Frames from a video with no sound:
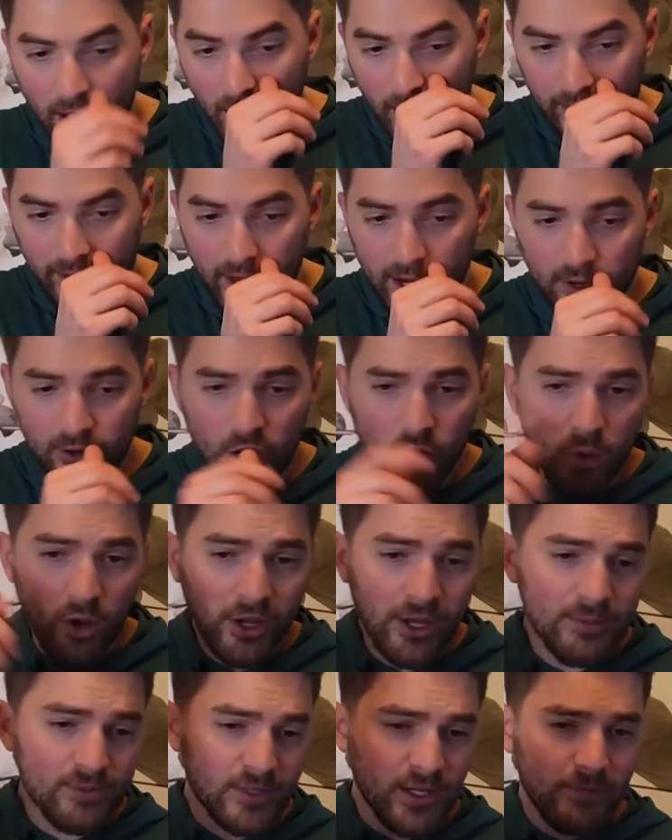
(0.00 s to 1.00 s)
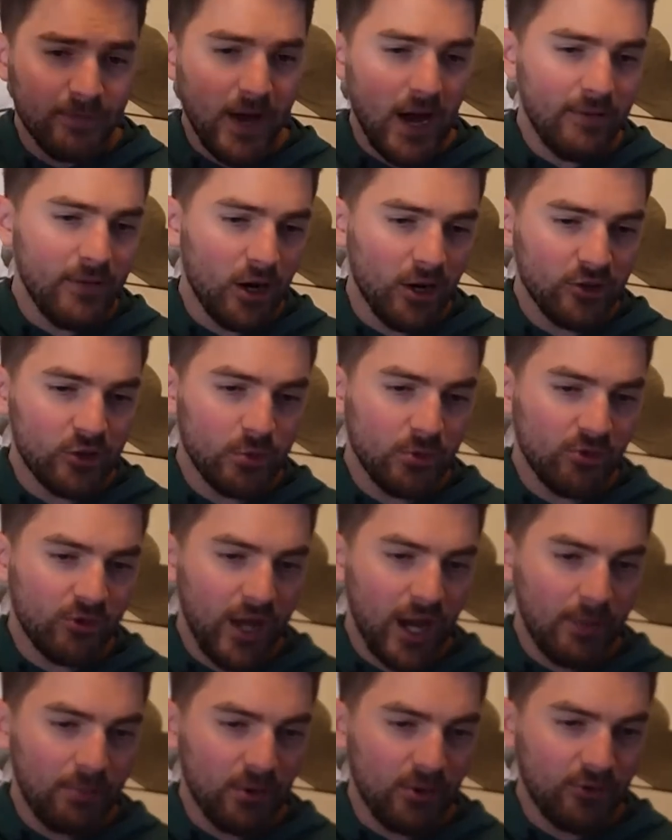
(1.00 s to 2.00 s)
Kendu Williamson, $5 super
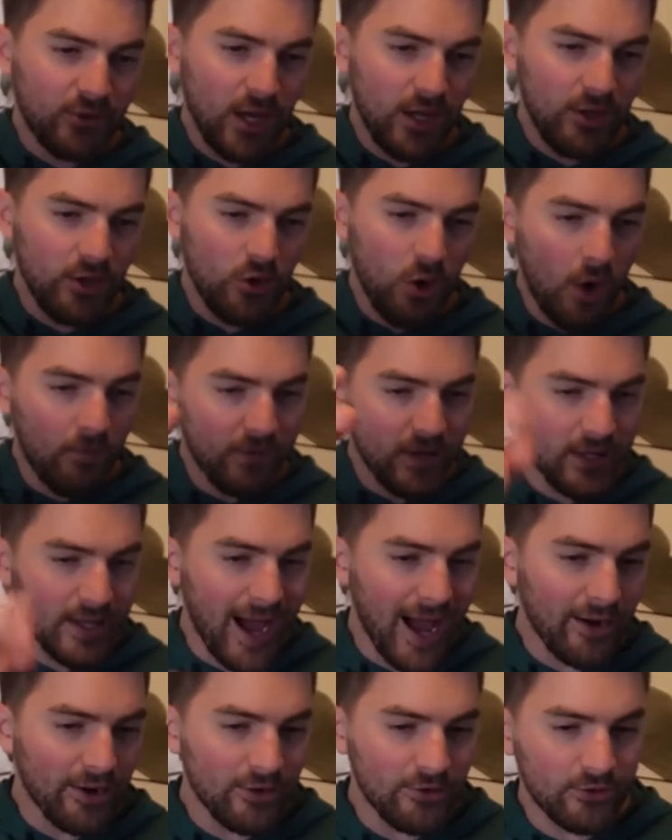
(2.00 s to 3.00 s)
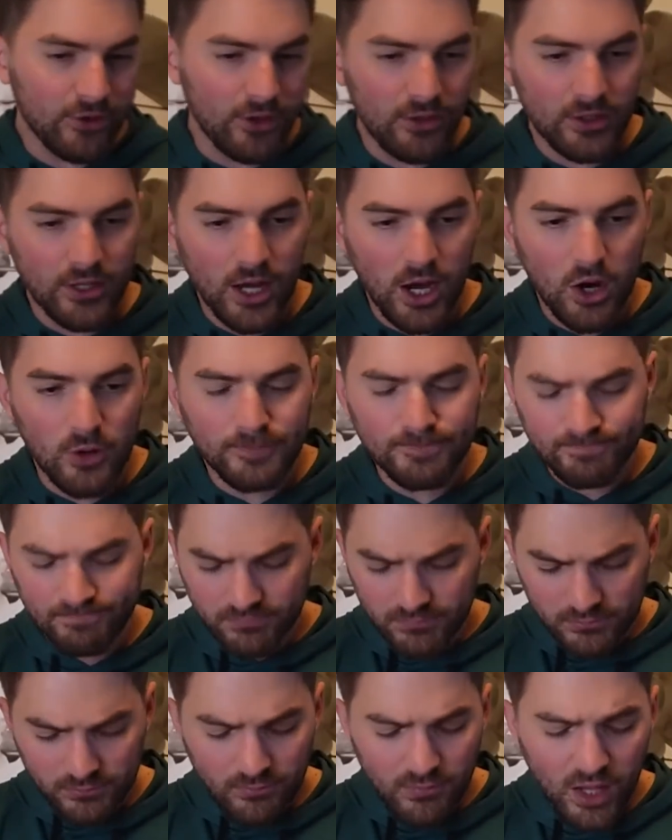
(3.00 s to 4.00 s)
chat. I appreciate you. Hopefully Goddard is good to go.
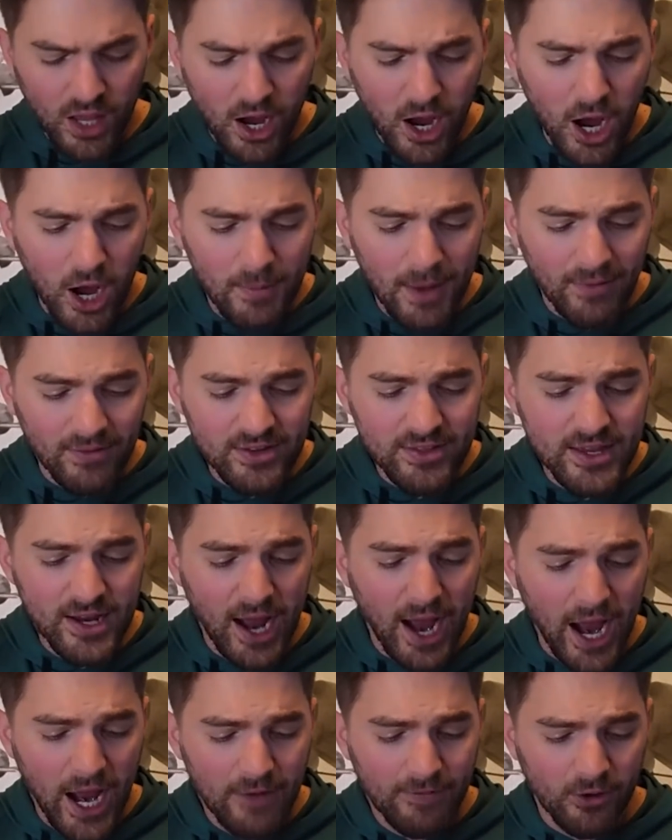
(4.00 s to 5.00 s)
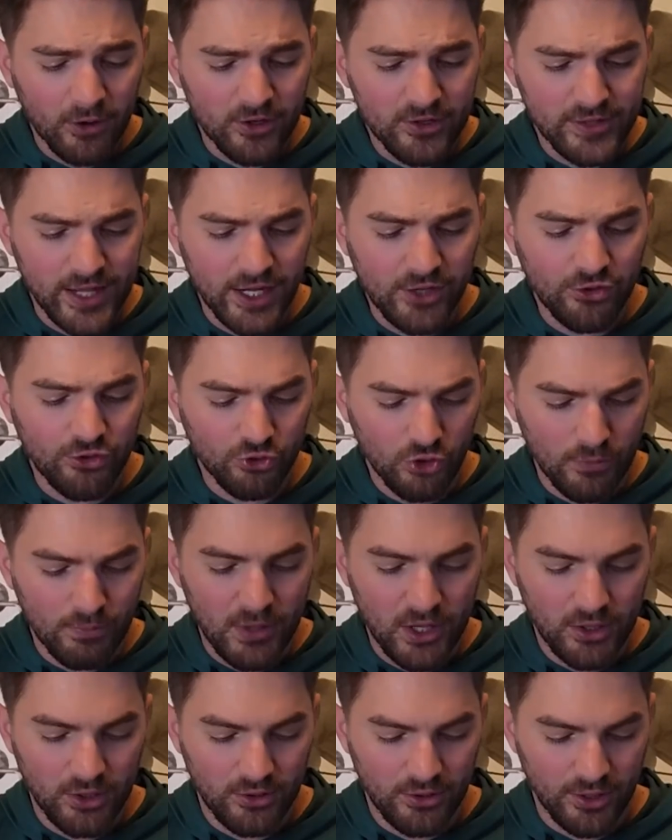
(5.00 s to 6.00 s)
Everything I have heard is that he should
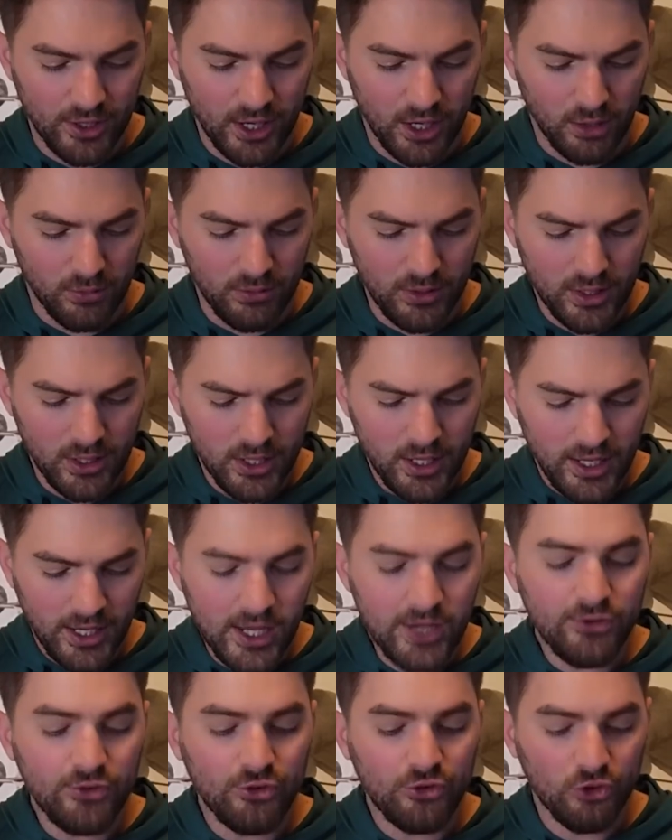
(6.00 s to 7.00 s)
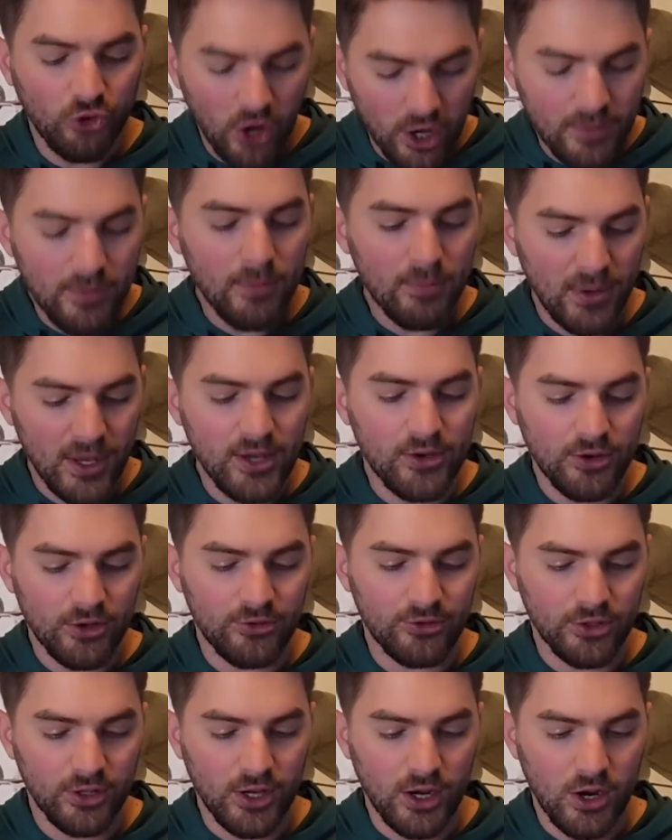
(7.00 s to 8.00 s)
be good to go. He should be good
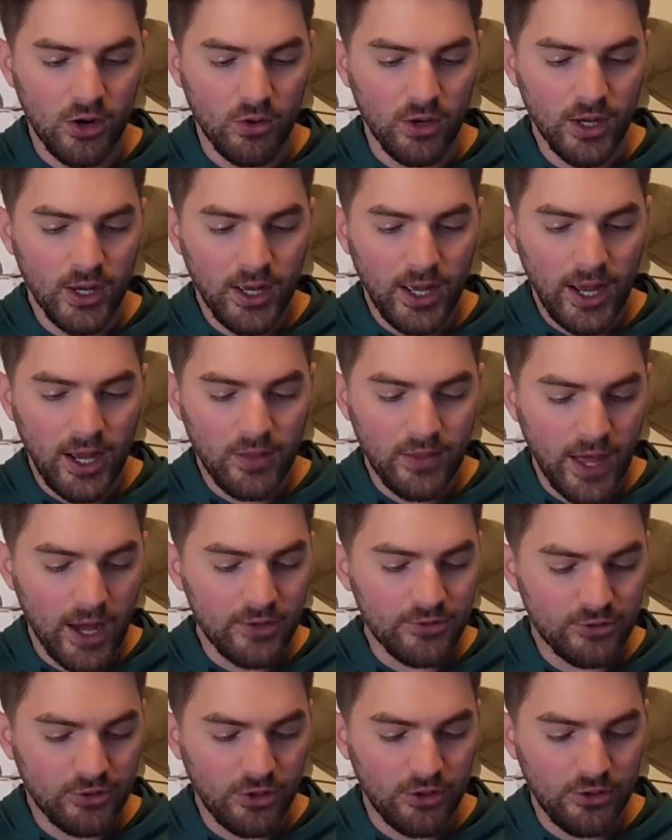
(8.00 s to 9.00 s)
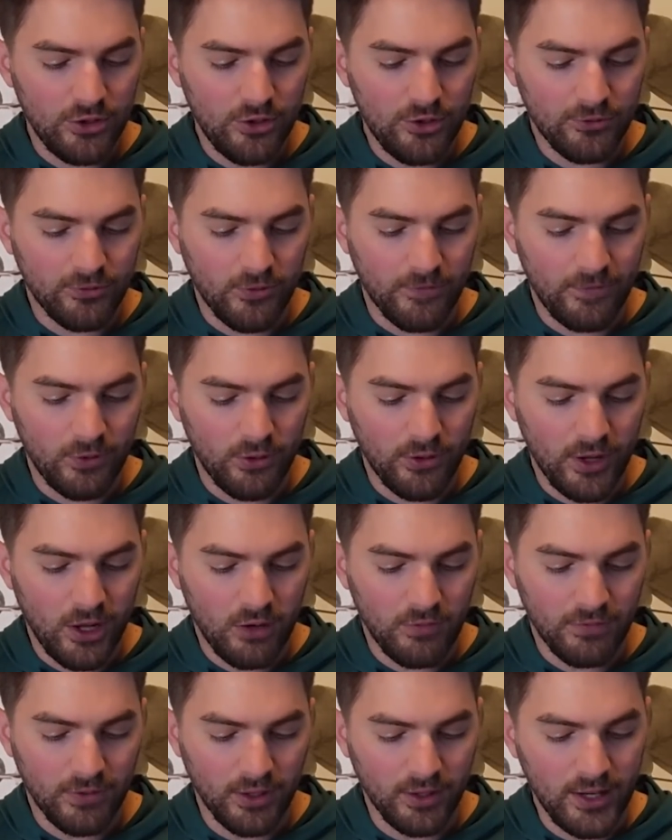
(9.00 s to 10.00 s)
to go. And that is good news for
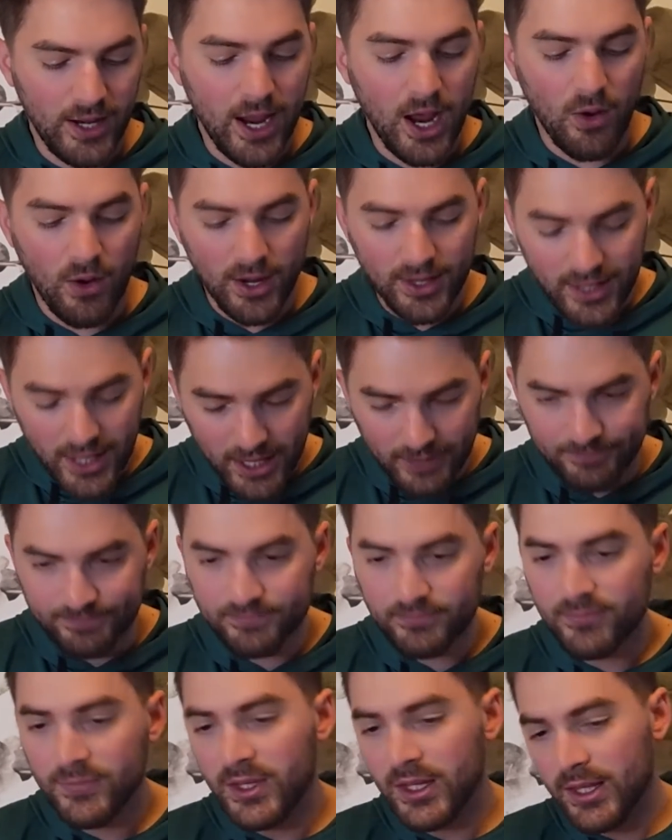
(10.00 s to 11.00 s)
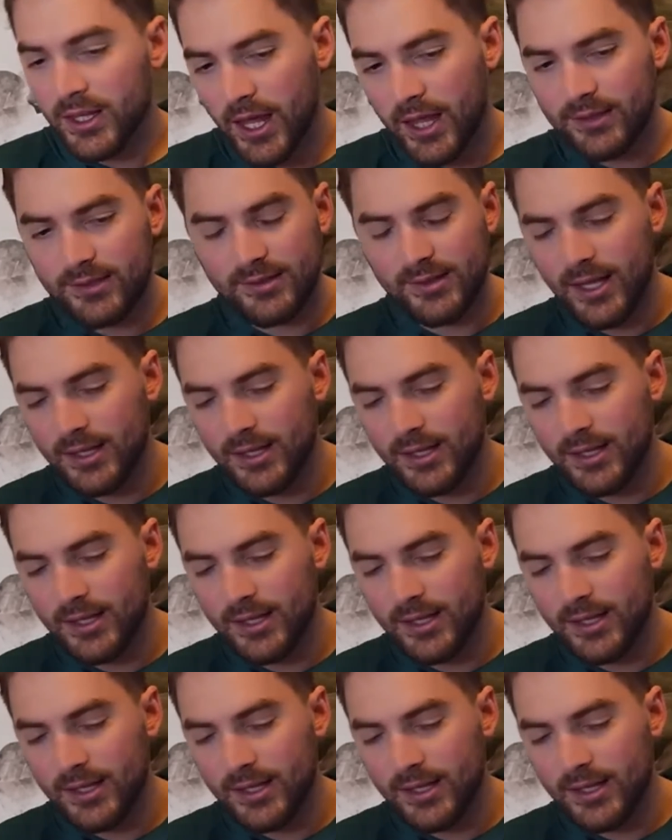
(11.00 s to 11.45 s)
Philadelphia. Now, again, it's